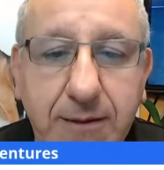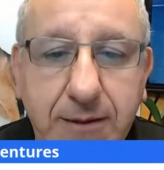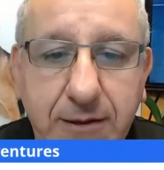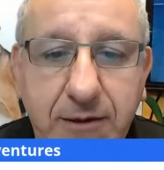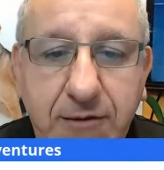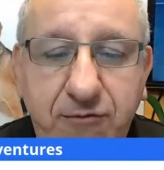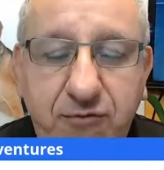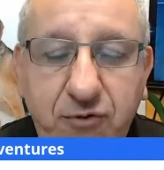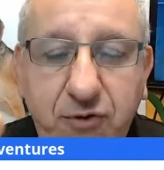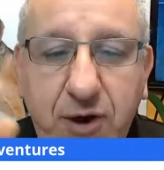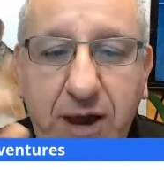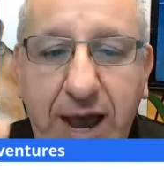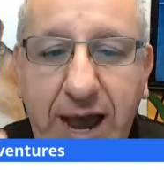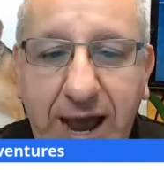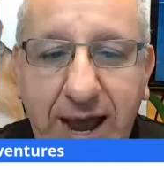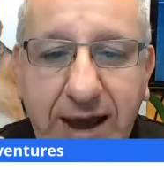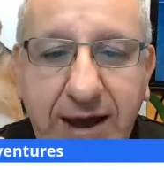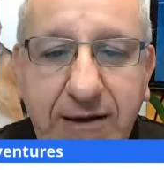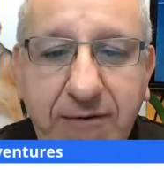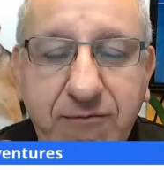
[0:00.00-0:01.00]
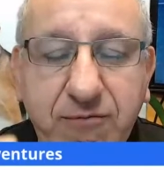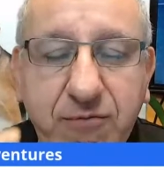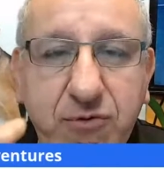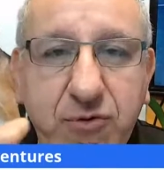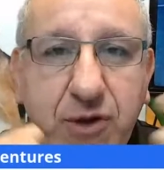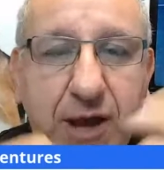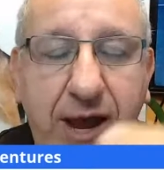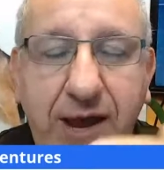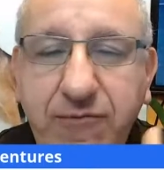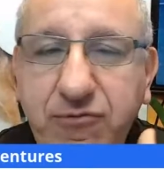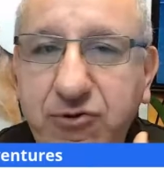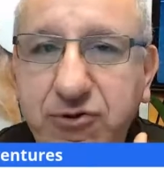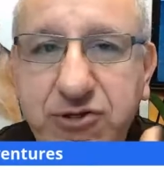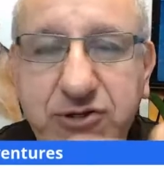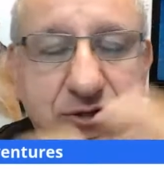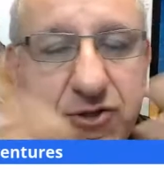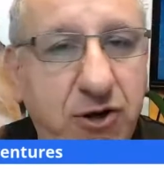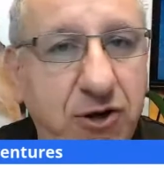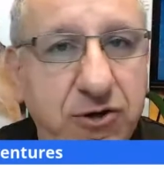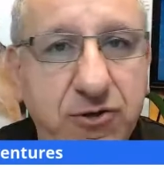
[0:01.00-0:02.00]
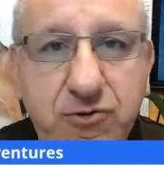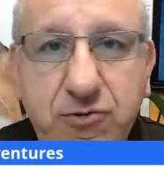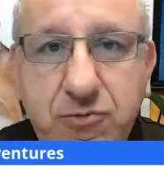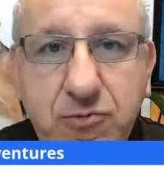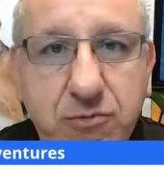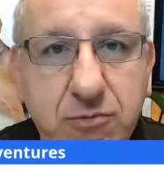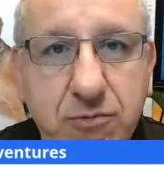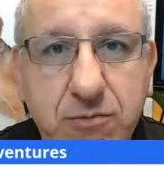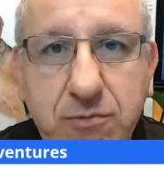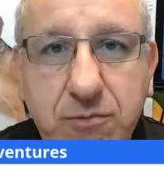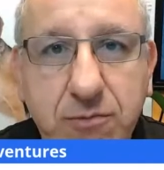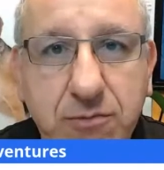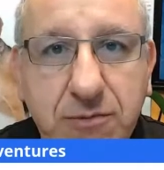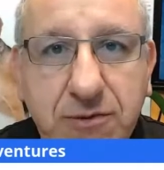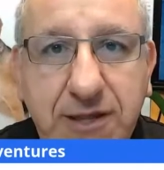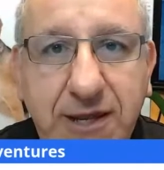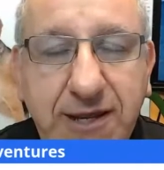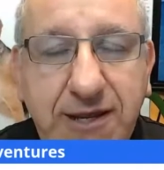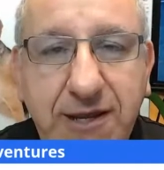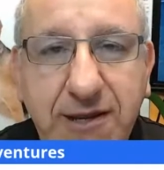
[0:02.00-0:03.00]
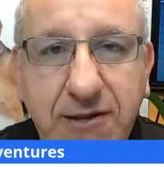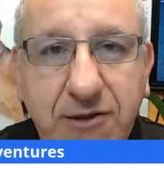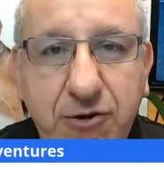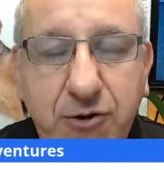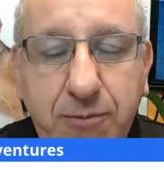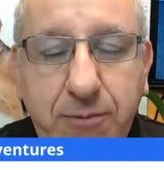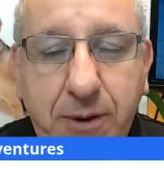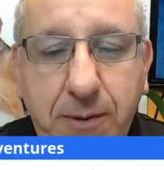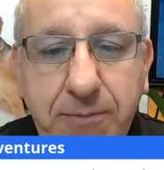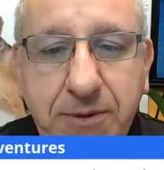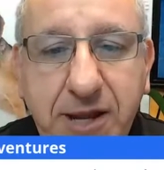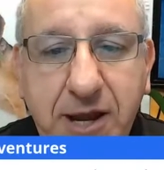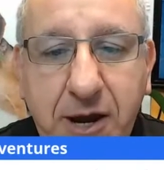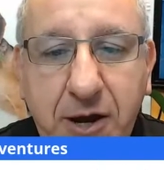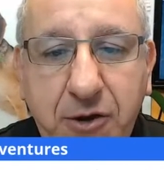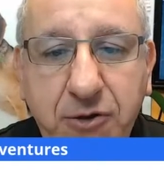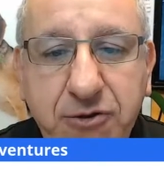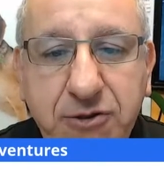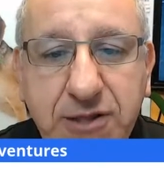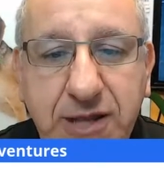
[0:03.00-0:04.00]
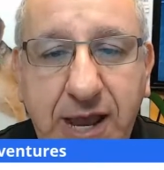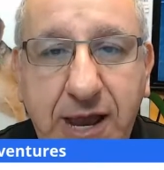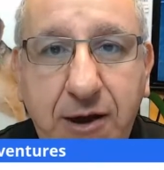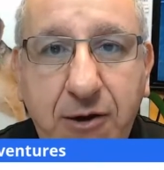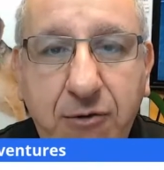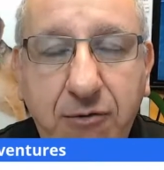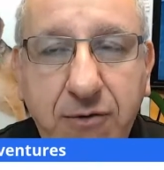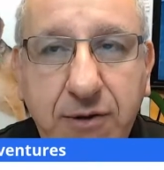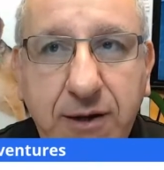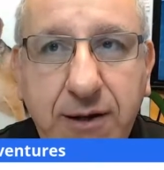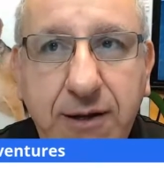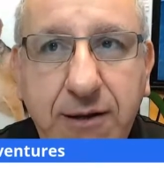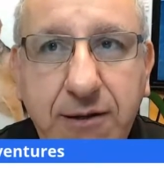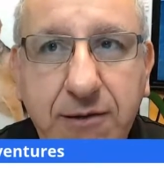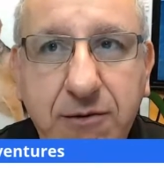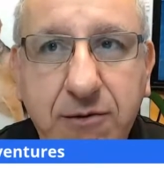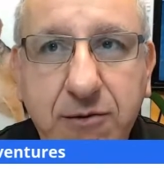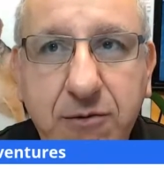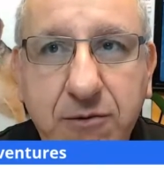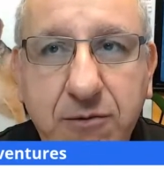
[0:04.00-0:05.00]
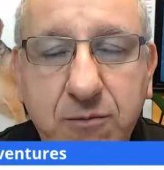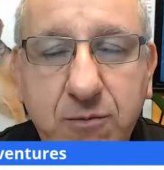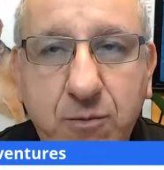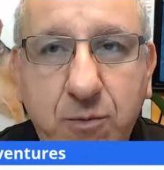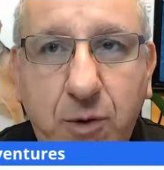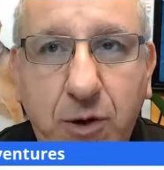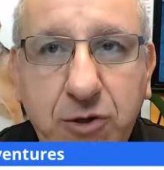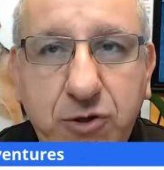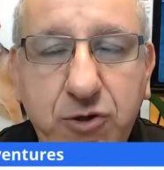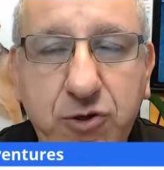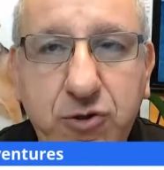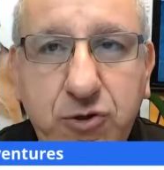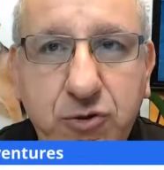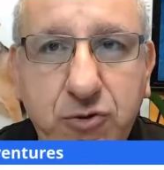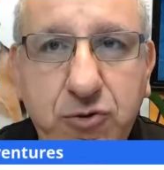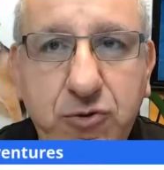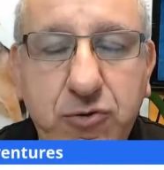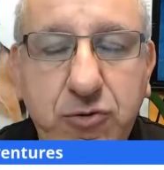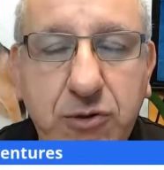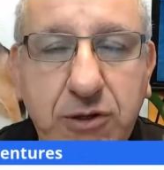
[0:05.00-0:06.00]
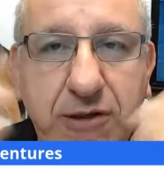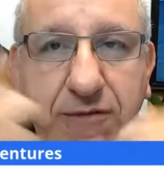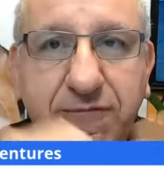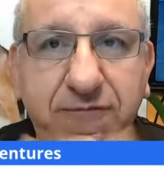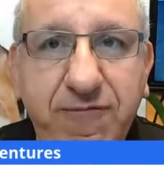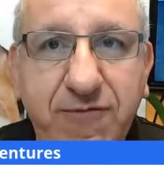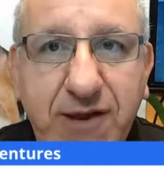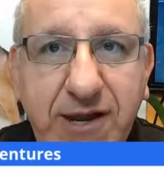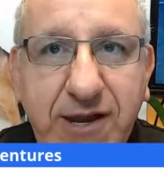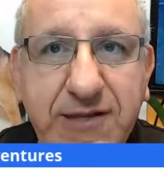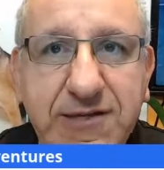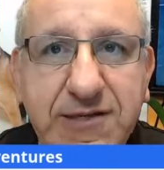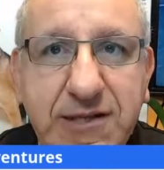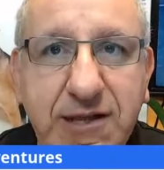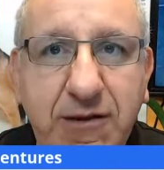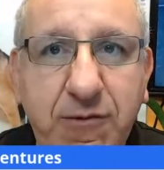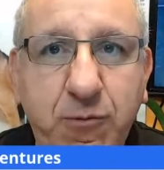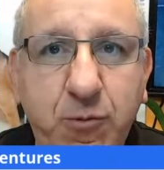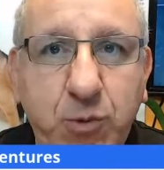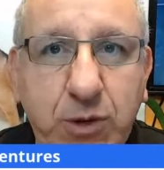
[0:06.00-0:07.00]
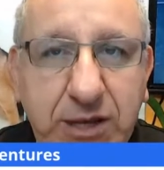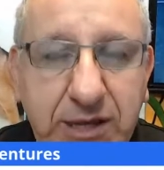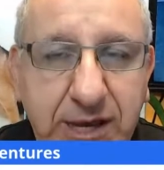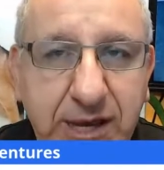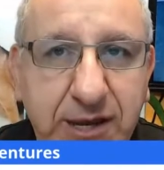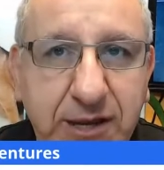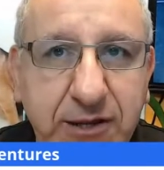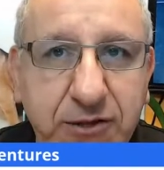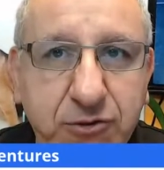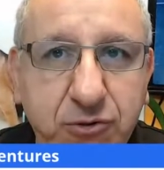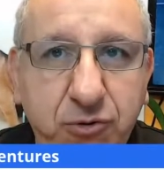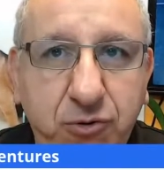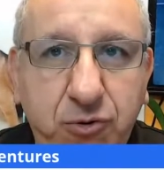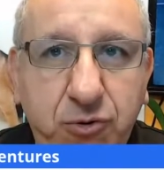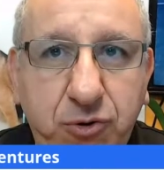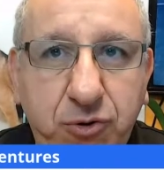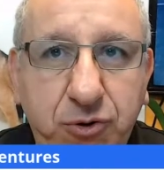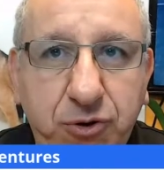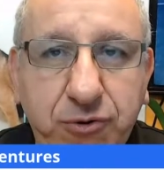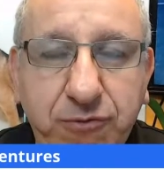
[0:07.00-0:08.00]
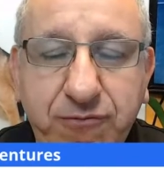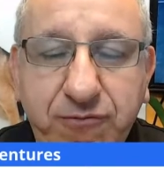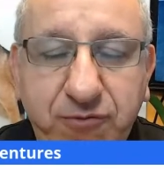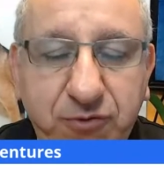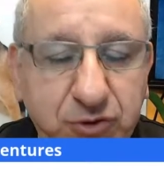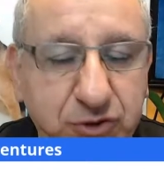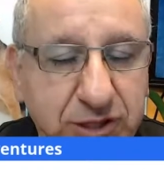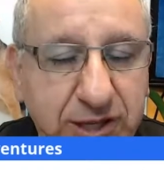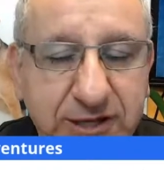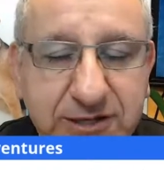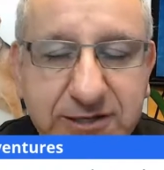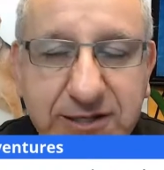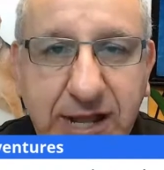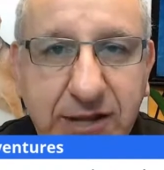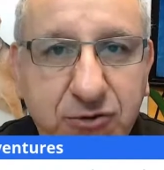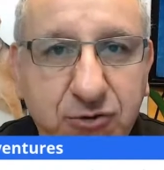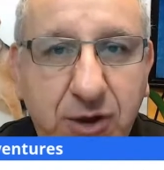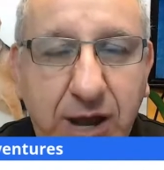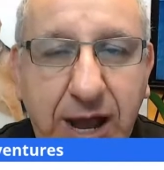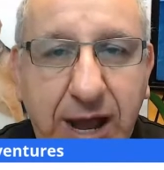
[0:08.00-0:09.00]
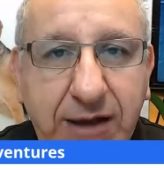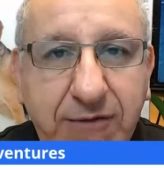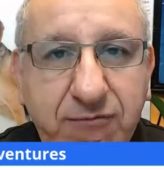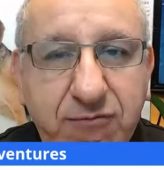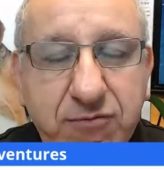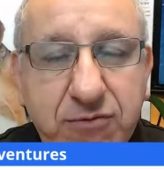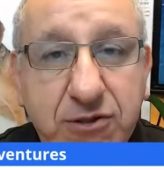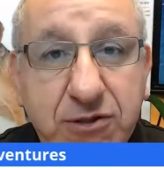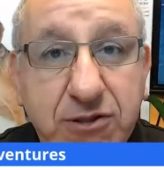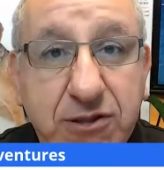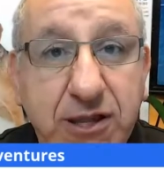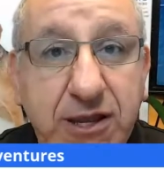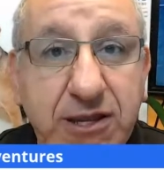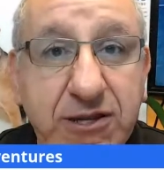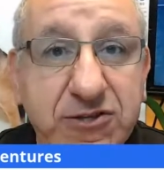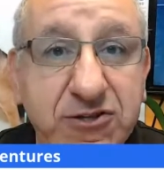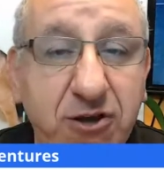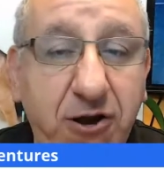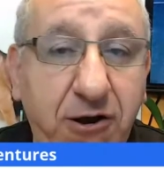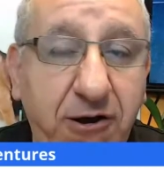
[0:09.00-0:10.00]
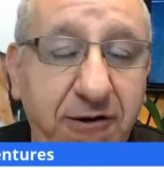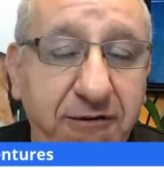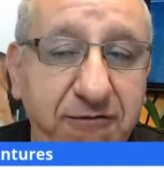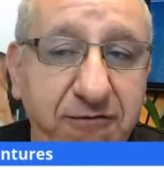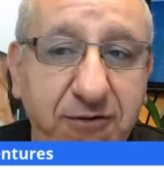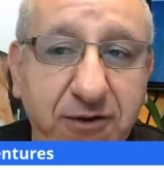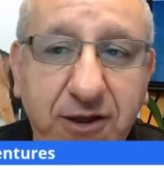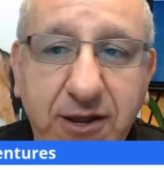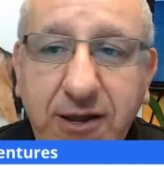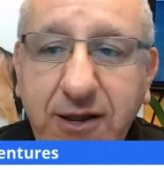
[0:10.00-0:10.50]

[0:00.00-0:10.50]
if you have to start taking your puppy out now. What you do, invest a weekend or a few days that you have the days off.